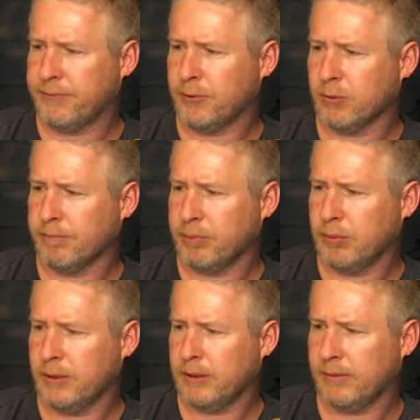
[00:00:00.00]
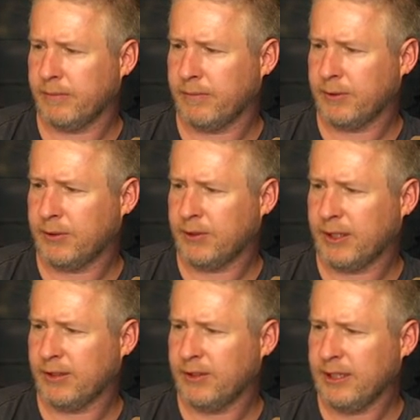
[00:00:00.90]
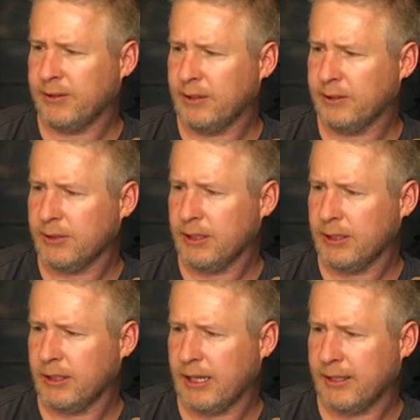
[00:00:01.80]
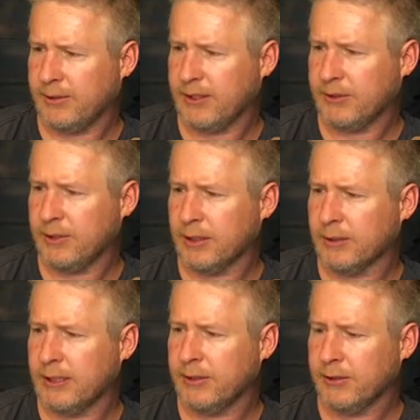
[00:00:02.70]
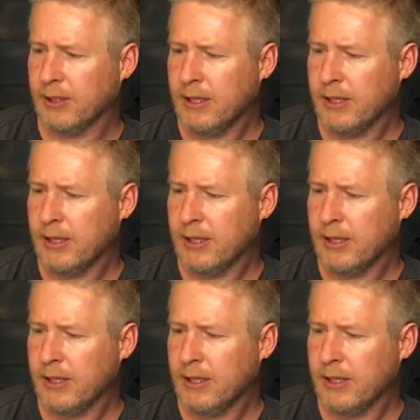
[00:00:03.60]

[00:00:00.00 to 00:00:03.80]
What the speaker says: 4.66, it looks like, at 60 degrees.